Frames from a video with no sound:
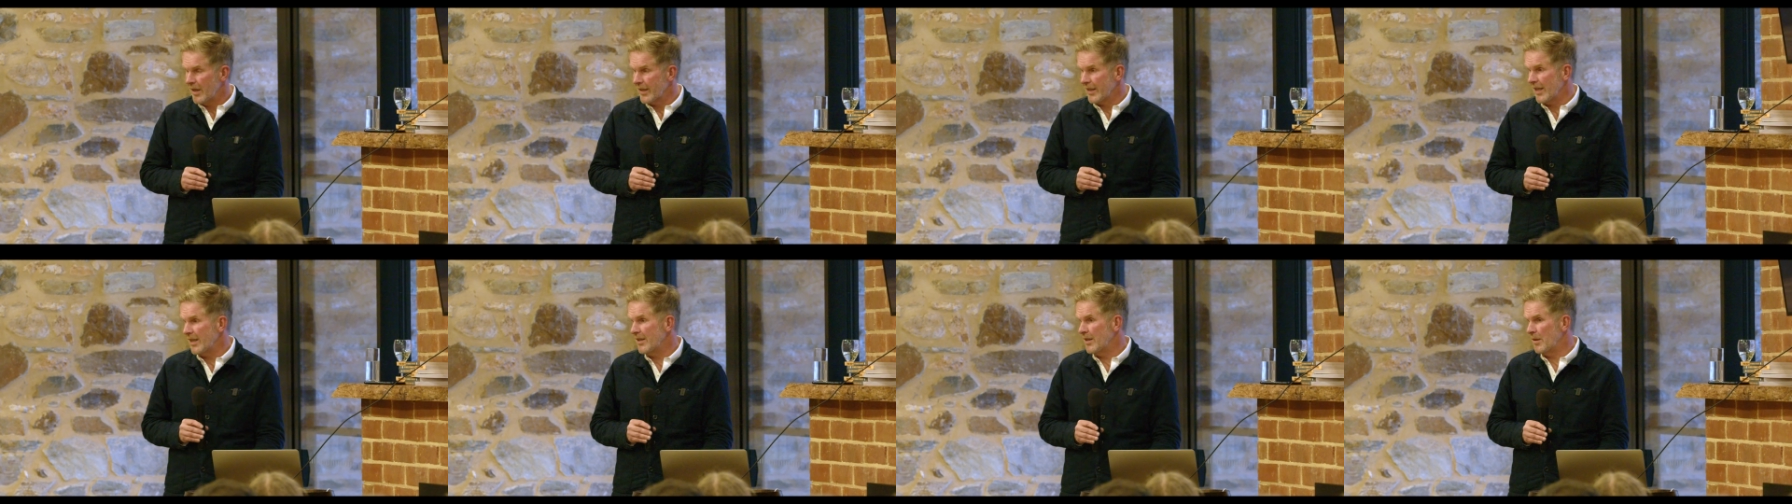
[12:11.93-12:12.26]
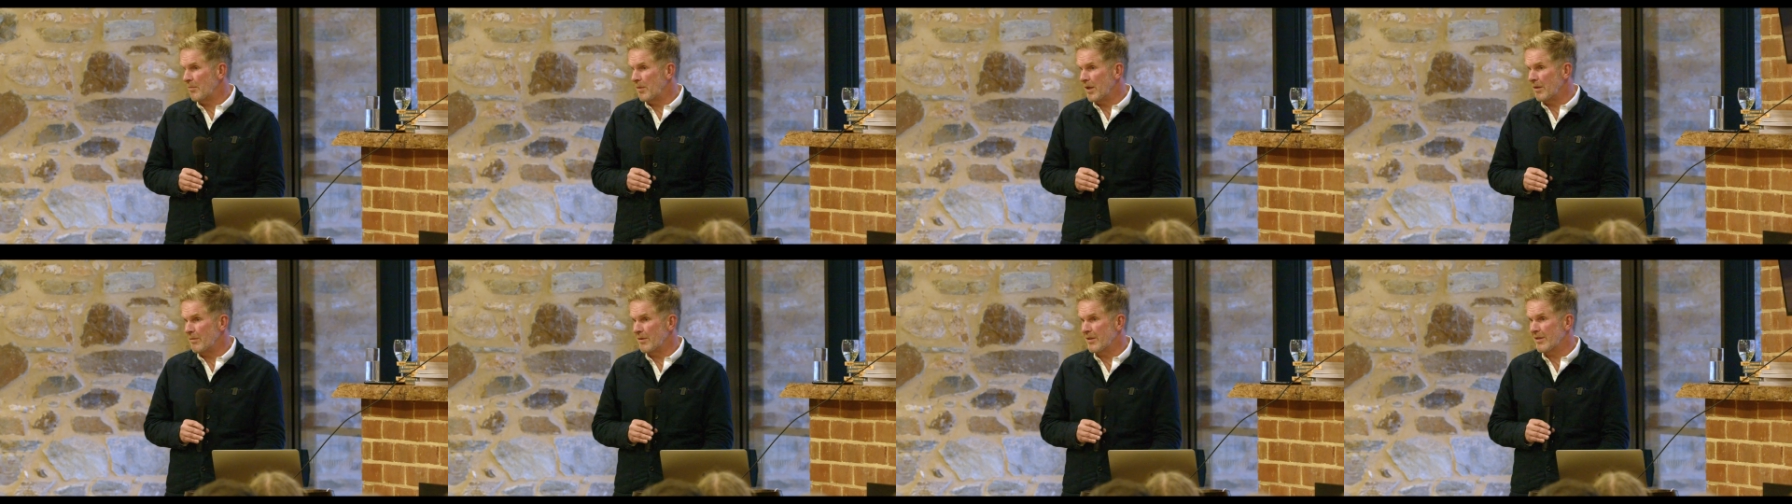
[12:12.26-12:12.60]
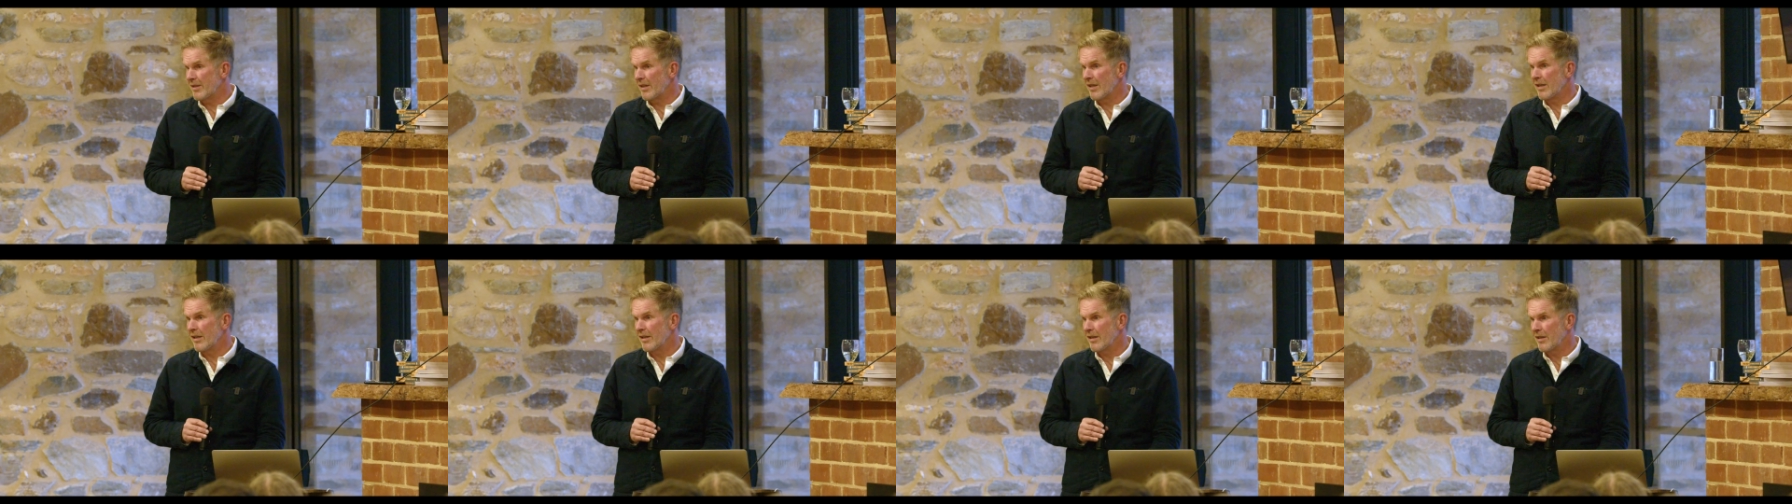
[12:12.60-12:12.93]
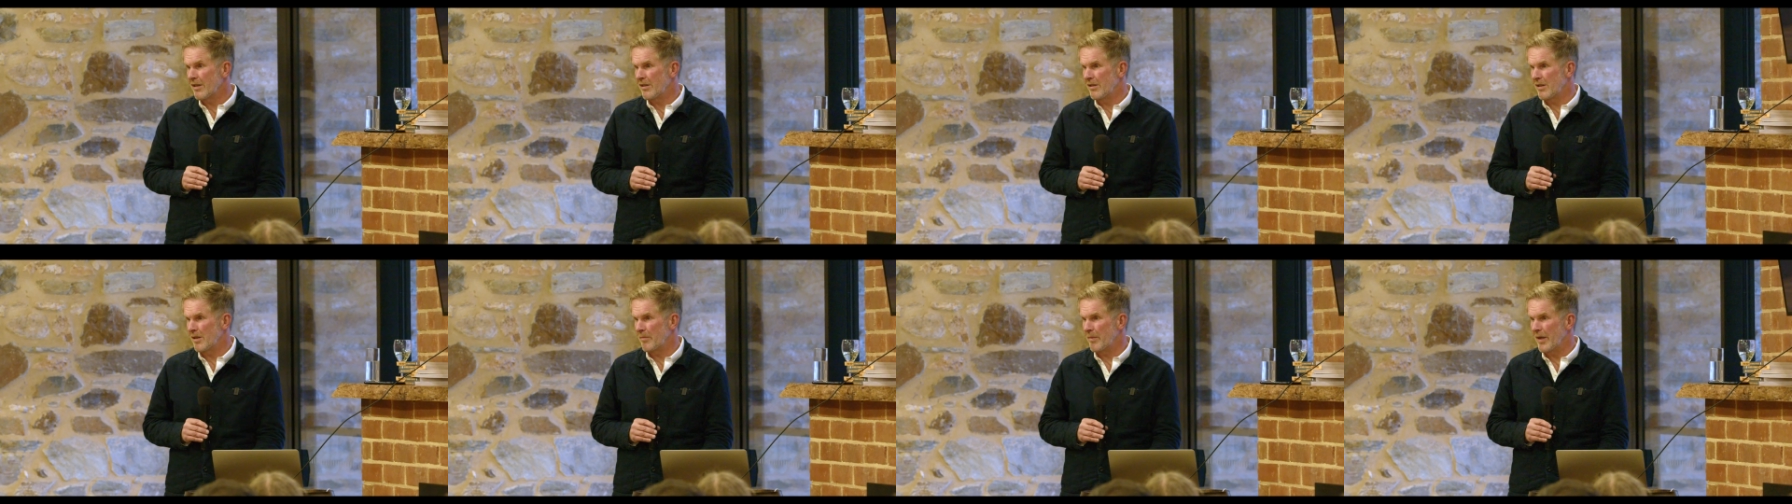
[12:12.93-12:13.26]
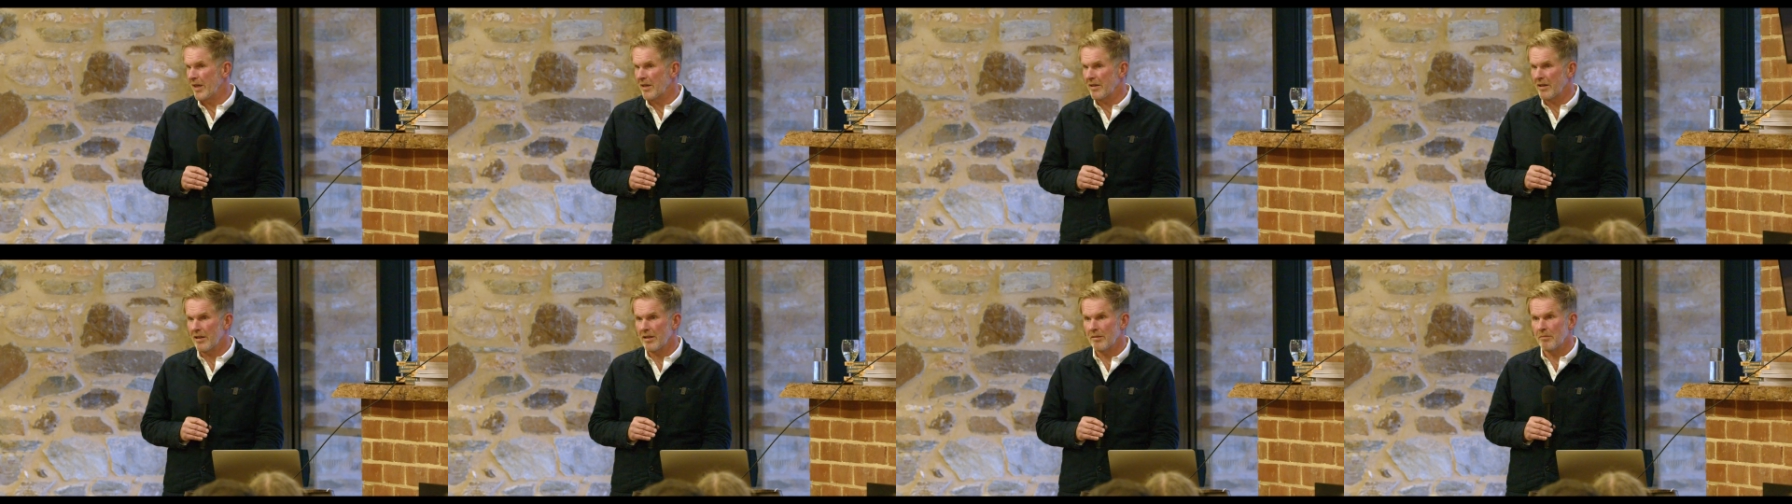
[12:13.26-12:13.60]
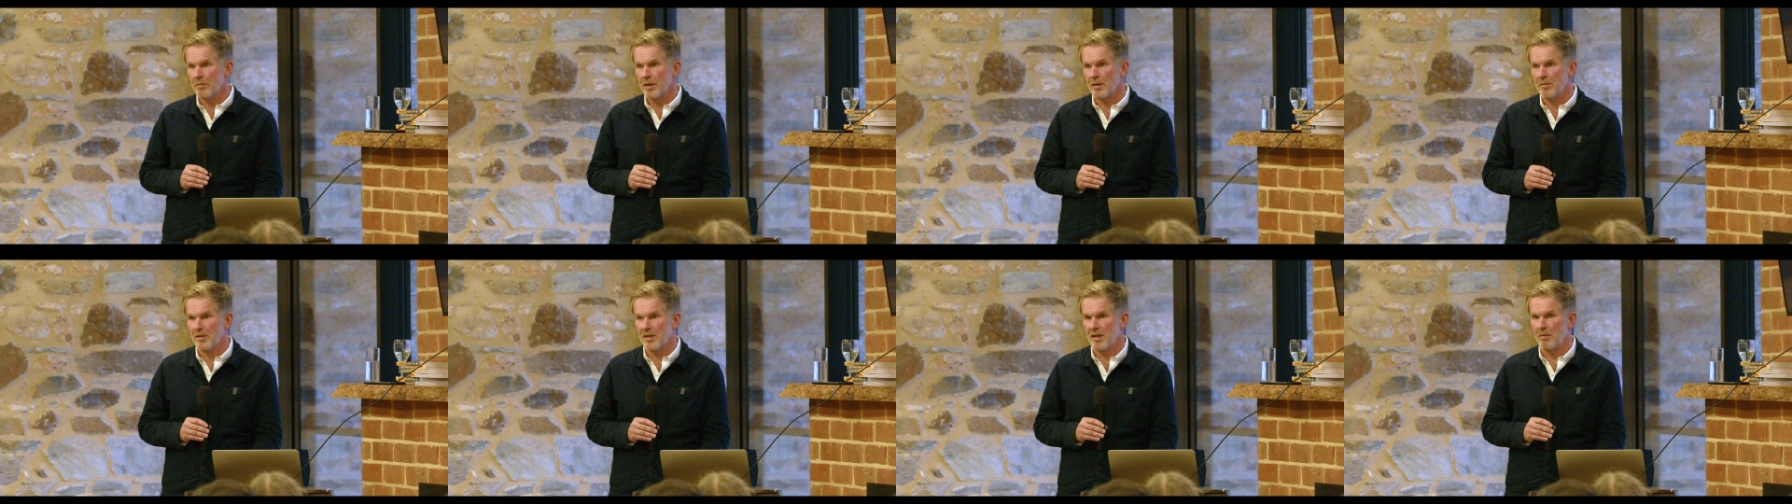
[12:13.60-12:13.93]
again, the BBC heard about it
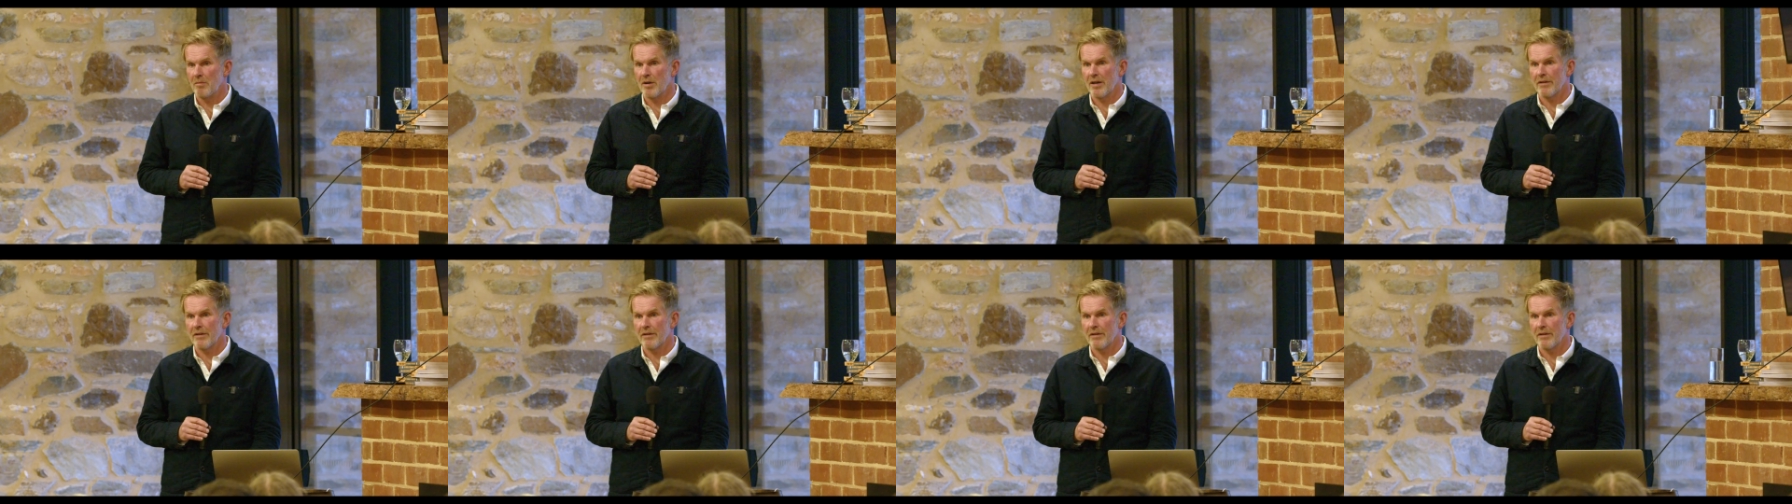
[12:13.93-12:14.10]
and BBC